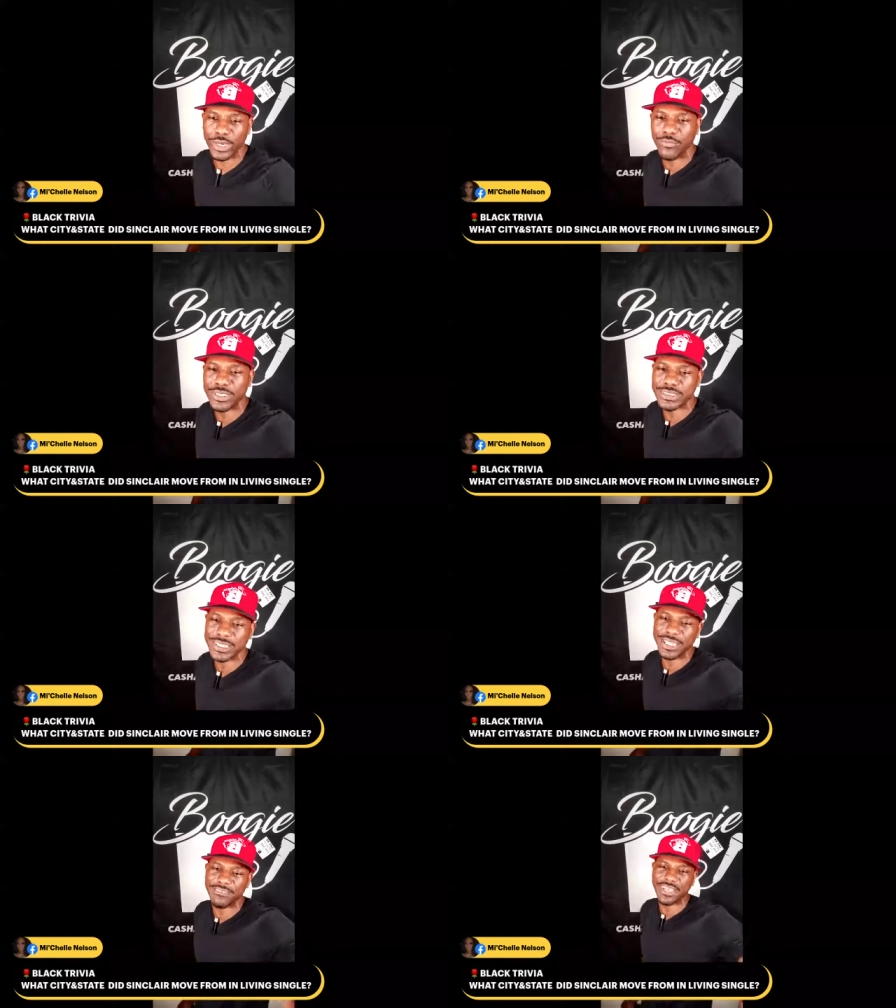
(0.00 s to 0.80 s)
Where was
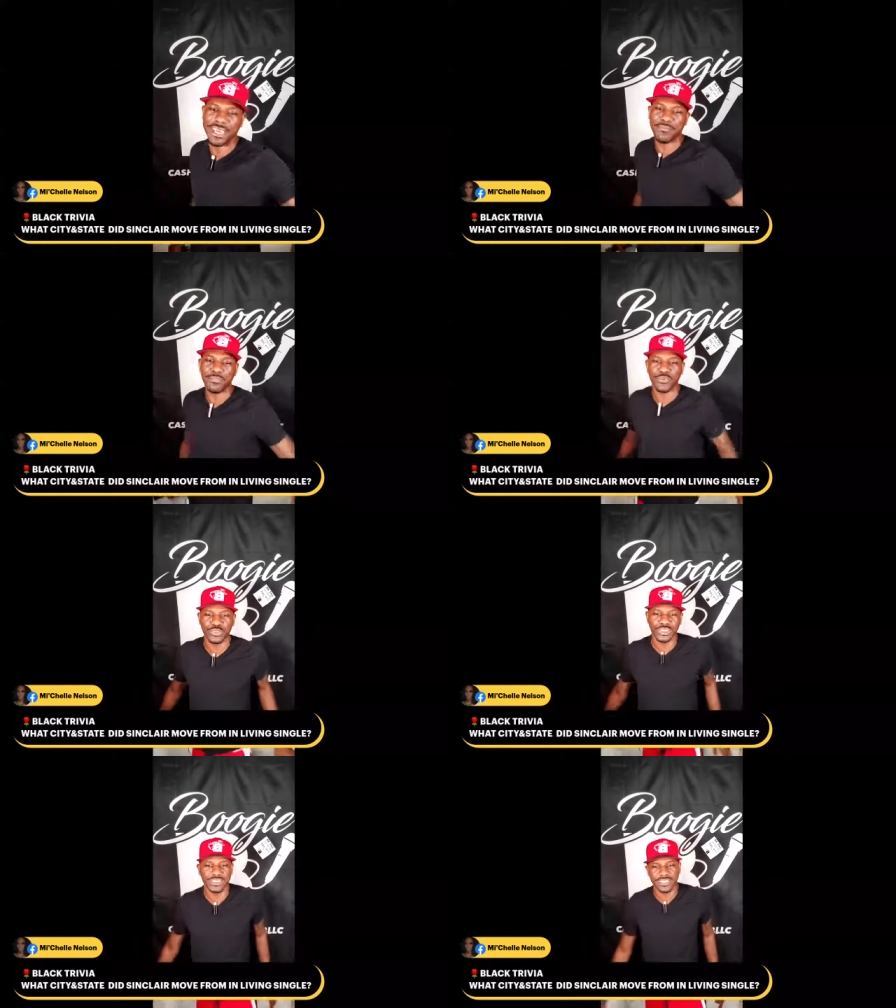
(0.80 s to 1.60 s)
she living at
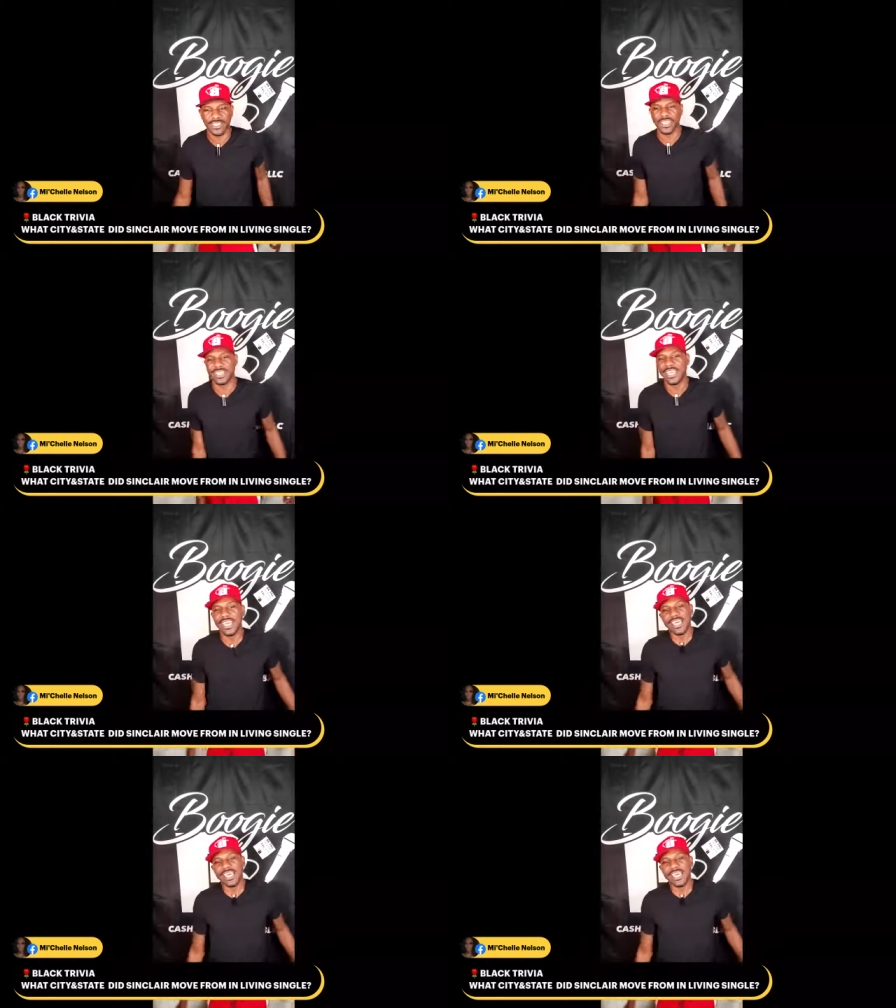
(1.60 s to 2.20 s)
before she started